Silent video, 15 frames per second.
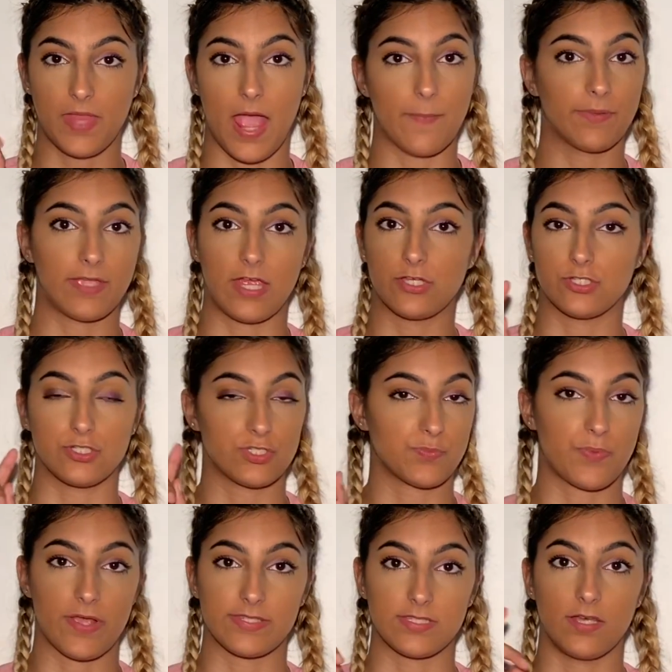application, just
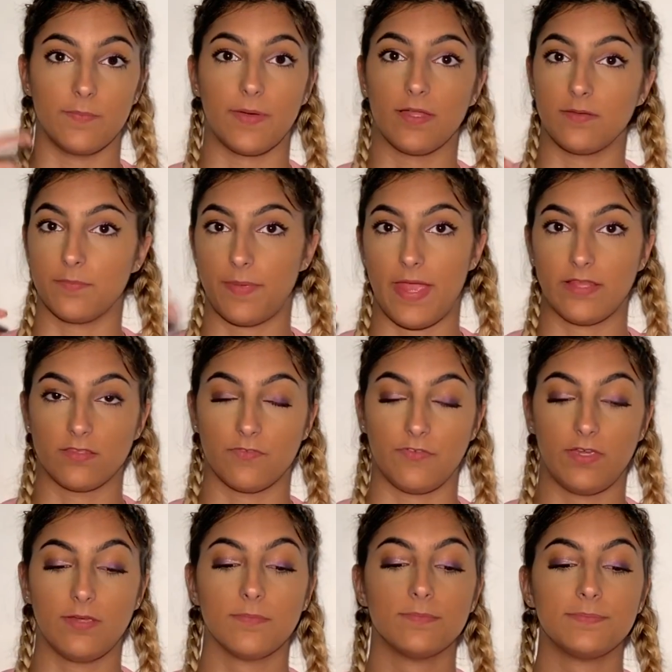pressing a button, paying the
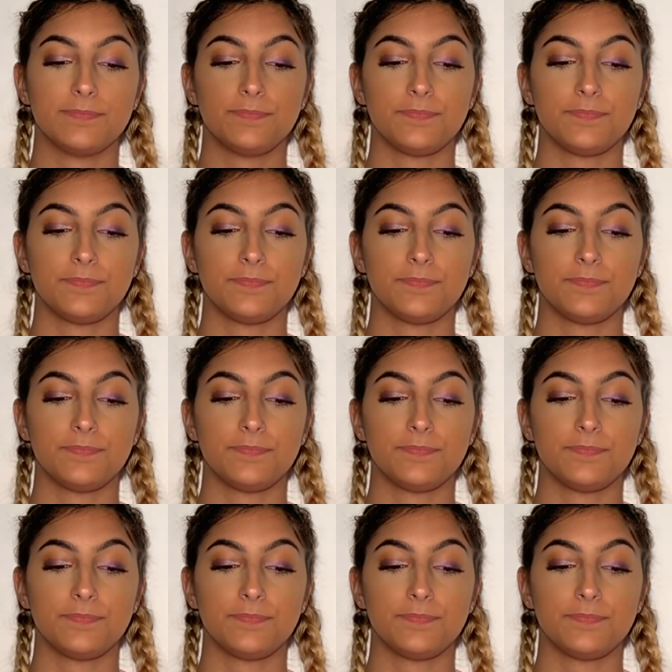fee.